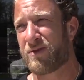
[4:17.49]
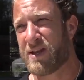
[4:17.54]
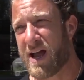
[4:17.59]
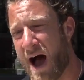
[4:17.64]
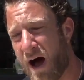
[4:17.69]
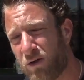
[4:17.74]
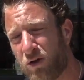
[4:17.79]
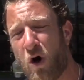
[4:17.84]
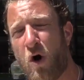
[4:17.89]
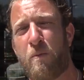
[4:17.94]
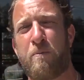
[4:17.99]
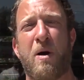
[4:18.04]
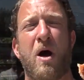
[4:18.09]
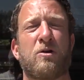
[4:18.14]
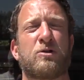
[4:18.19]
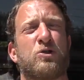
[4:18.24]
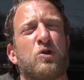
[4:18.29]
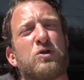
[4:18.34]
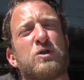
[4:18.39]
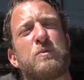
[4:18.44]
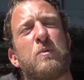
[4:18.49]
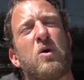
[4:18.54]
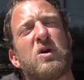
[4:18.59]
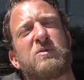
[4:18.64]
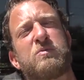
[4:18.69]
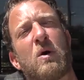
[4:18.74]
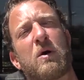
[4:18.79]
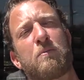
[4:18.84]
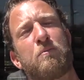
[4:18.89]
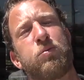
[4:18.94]
Download Barstool
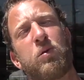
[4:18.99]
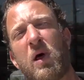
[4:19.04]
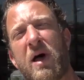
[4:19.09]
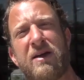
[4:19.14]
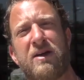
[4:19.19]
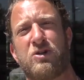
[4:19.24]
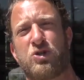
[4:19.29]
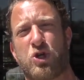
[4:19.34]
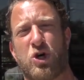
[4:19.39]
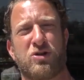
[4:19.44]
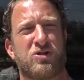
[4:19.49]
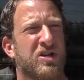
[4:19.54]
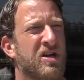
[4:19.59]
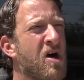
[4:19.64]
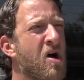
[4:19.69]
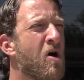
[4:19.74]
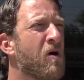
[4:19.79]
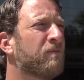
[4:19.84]
Sportsbook. Play in Jersey.